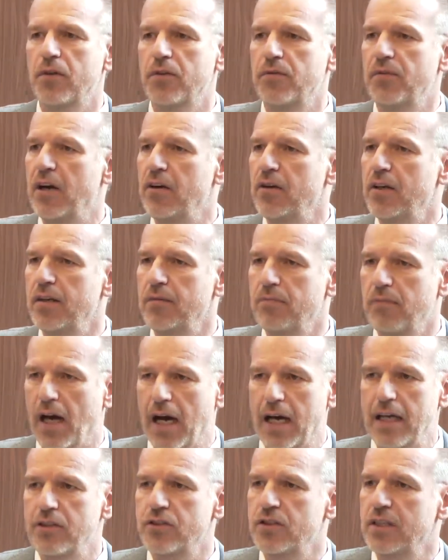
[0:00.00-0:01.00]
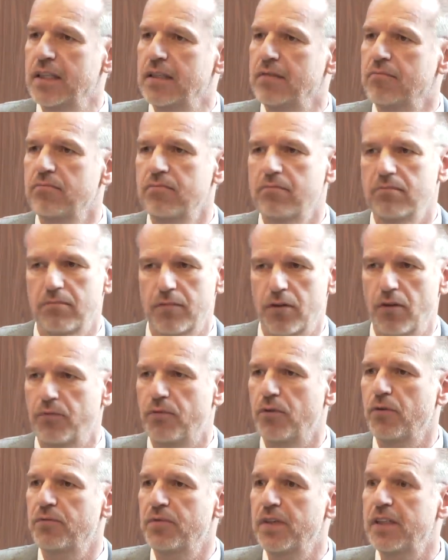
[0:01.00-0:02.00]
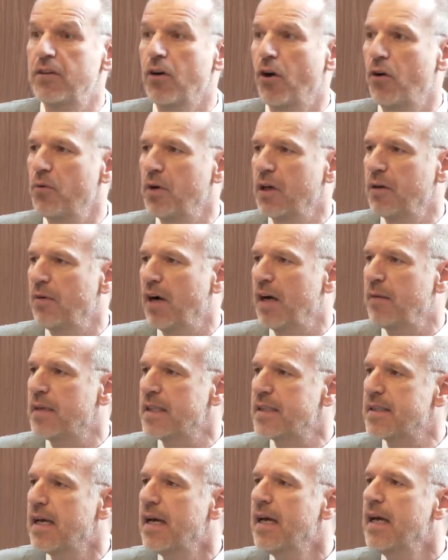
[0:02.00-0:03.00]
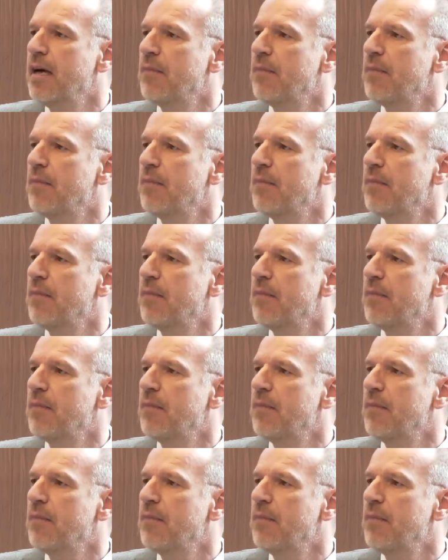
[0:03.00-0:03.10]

was very hygiene, fulfilled all requirements,